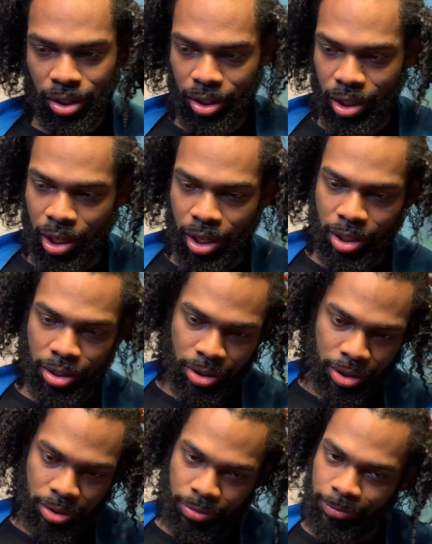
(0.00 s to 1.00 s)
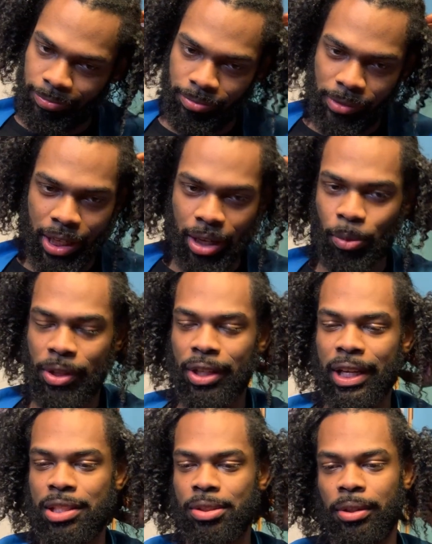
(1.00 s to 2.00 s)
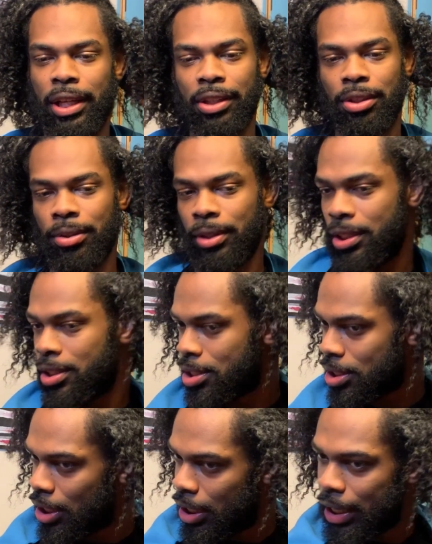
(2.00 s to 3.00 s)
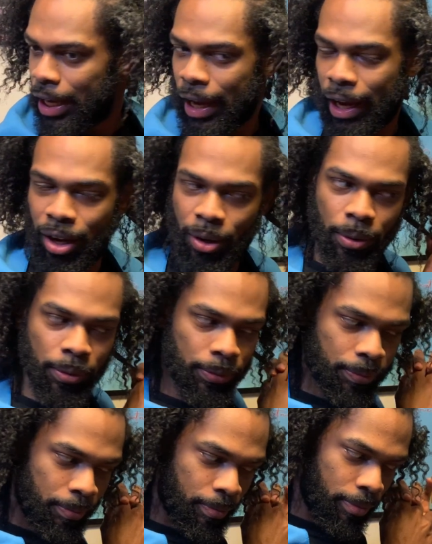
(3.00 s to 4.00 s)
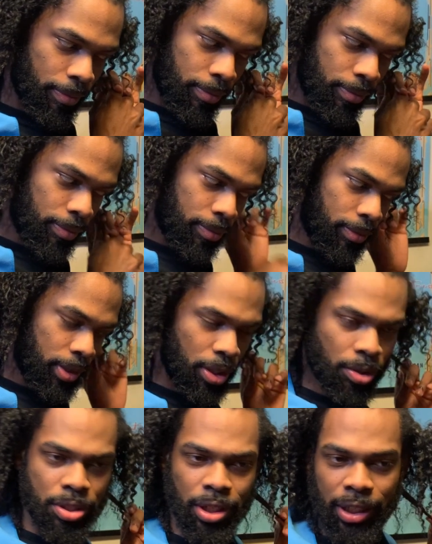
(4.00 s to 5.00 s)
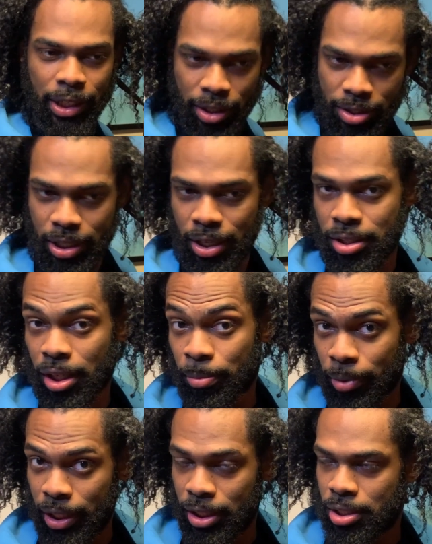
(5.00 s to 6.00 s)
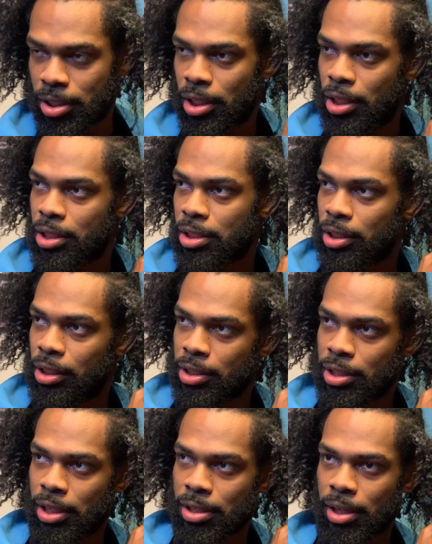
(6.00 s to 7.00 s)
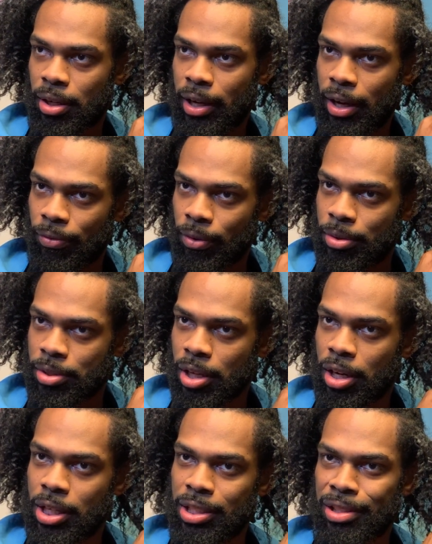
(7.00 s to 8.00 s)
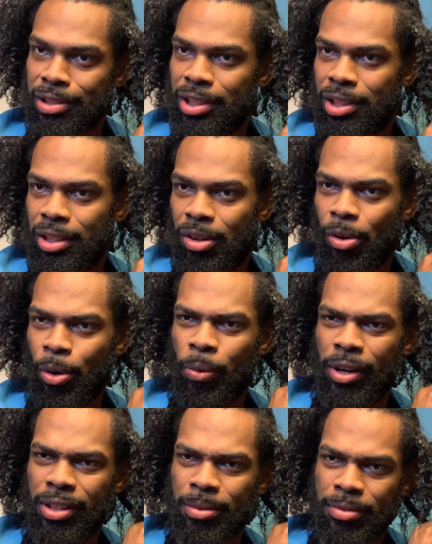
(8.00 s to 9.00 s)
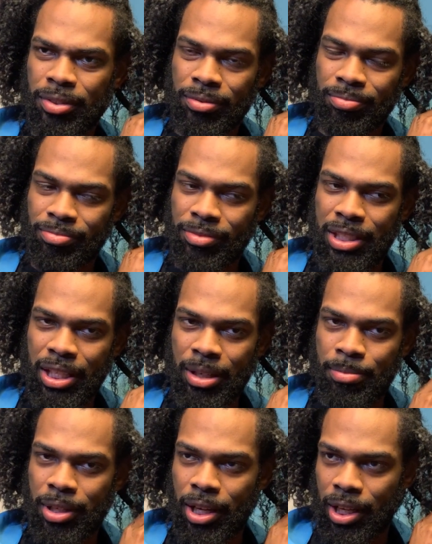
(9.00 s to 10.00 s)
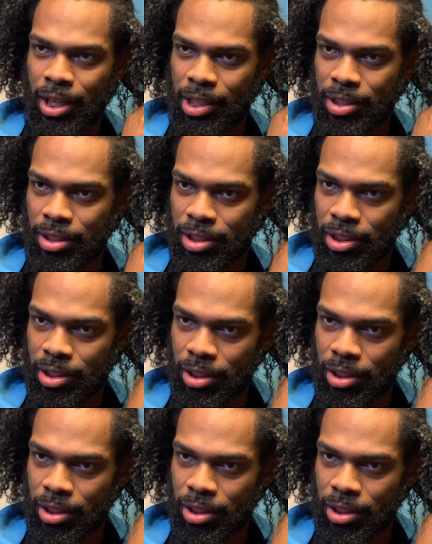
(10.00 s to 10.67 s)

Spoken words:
And yeah, one thing I don't like though is how, you know, certain hairstyles like braids, certain hairstyles like afros aren't or weren't deemed as